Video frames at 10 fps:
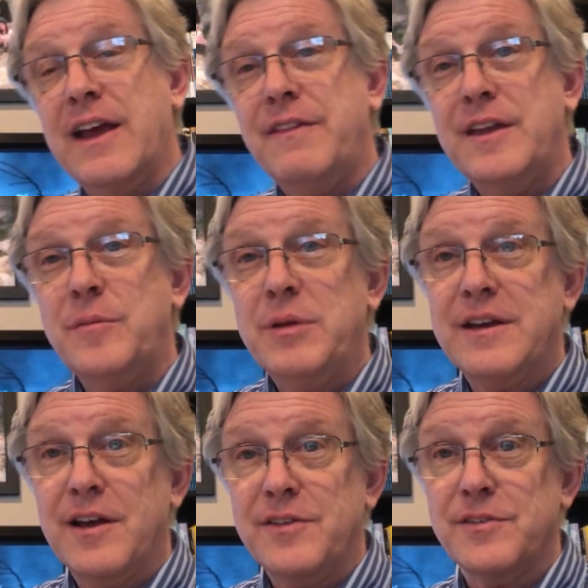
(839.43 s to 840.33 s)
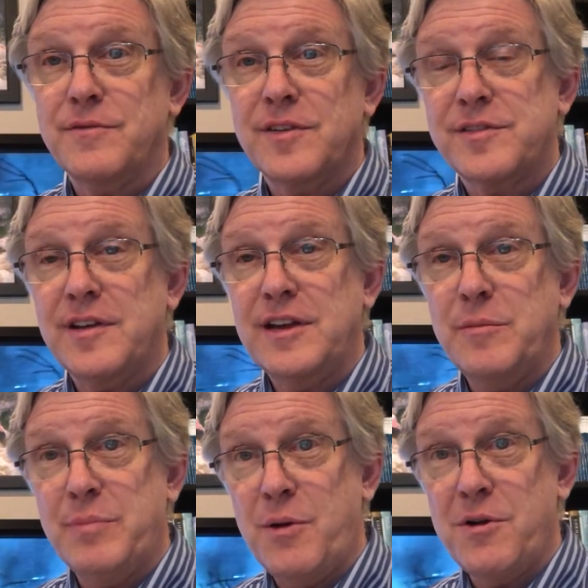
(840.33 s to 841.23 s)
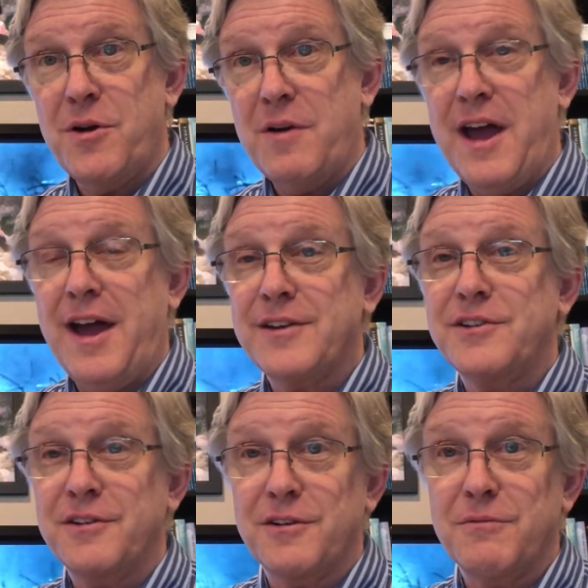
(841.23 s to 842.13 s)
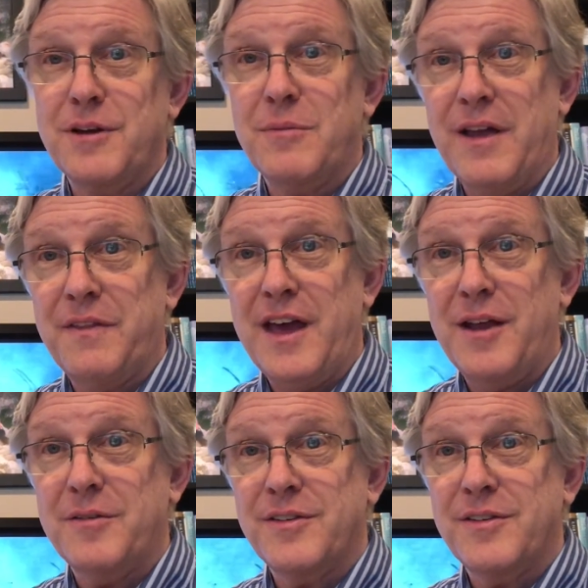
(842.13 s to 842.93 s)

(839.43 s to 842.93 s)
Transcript: And then because of the Sonny Bono Act, you can read about that